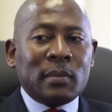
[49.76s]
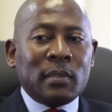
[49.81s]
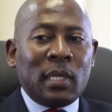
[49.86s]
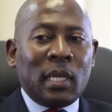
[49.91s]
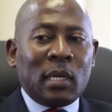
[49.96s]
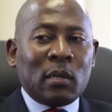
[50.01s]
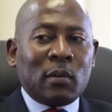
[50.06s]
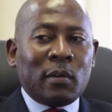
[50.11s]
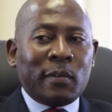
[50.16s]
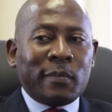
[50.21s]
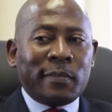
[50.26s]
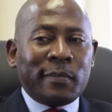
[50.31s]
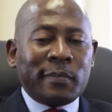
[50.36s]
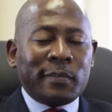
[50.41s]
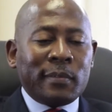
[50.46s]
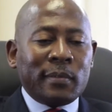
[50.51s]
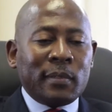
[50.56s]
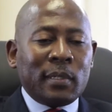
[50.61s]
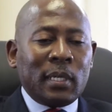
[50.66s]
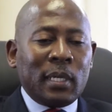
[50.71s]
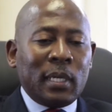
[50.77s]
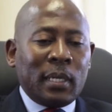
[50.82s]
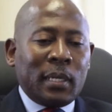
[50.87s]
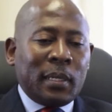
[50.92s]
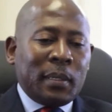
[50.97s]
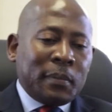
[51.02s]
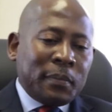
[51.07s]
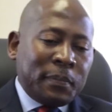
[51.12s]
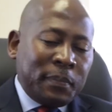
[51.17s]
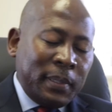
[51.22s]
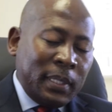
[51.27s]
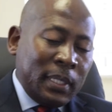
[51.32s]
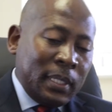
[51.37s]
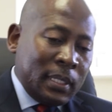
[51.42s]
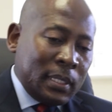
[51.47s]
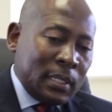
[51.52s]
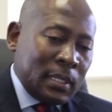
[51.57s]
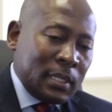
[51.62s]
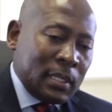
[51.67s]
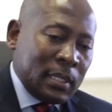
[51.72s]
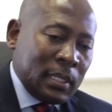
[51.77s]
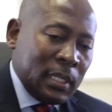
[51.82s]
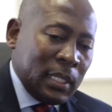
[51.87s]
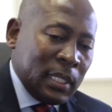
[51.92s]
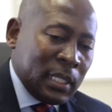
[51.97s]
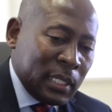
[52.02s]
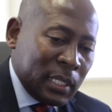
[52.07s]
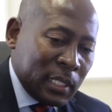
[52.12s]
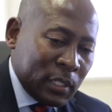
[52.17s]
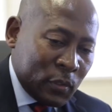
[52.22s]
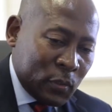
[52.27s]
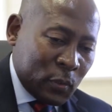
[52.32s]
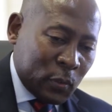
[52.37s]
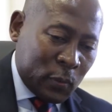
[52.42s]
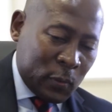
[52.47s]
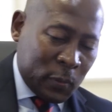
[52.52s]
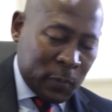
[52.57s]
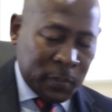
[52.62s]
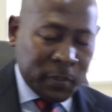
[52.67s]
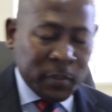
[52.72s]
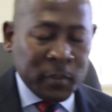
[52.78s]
lack of uh, peace in Lesotho.